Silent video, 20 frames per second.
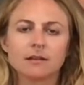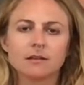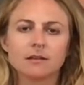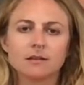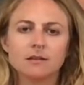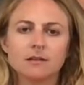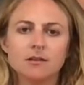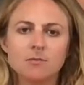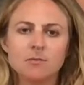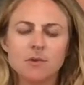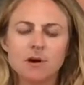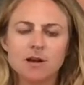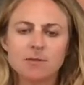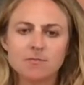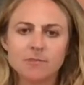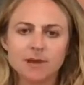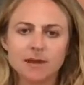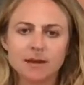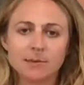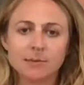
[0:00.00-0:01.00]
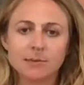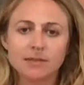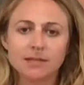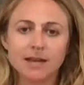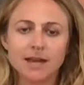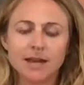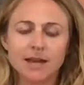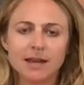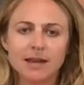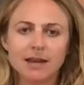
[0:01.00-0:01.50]
You might be able to
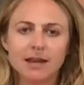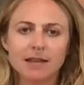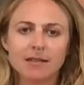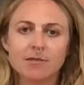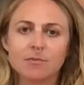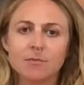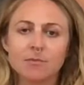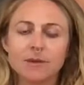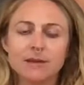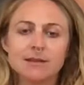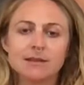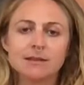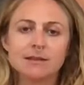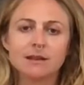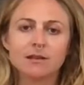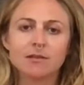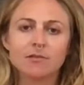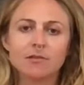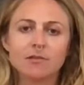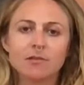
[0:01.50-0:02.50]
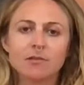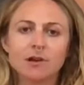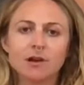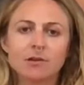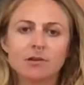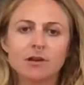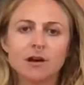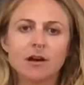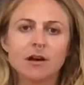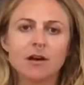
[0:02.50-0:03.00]
hear the beating of your
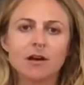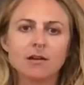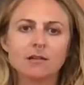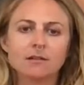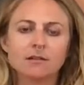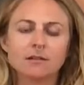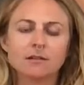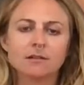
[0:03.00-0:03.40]
own heart.